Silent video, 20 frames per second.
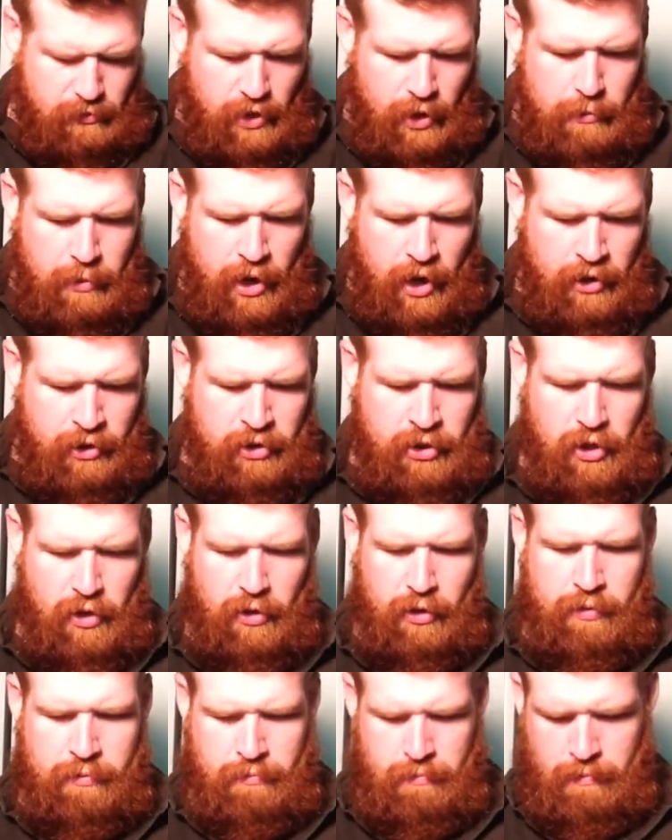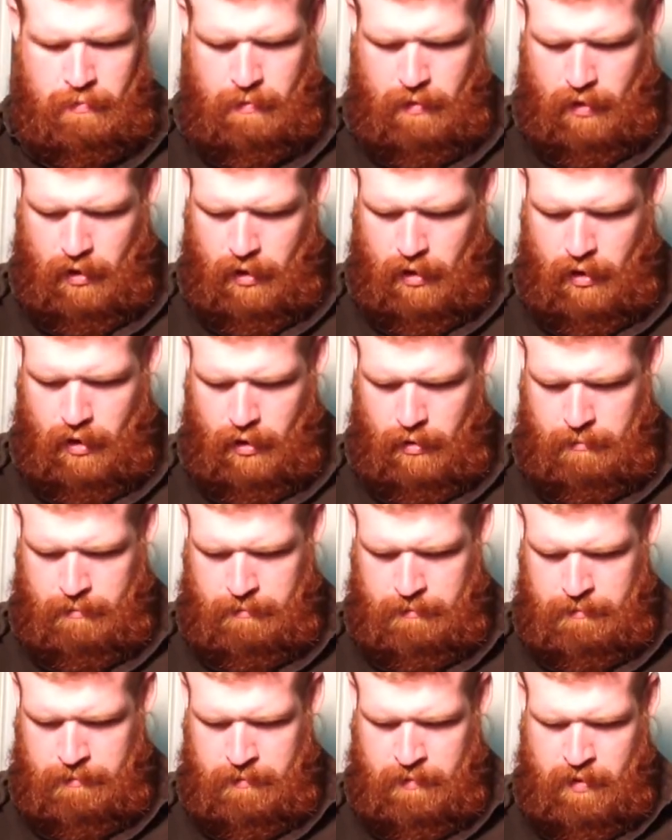under kirtle. I
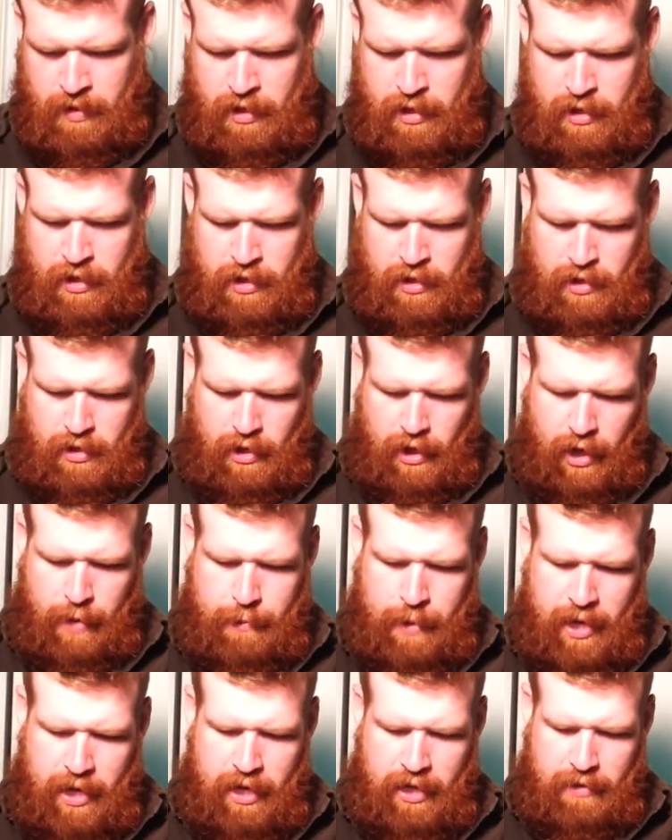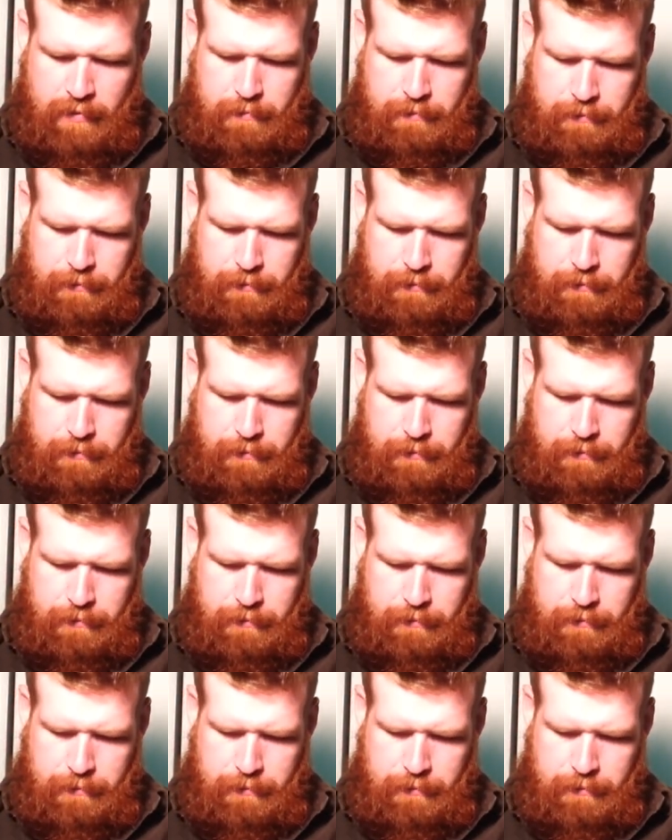made it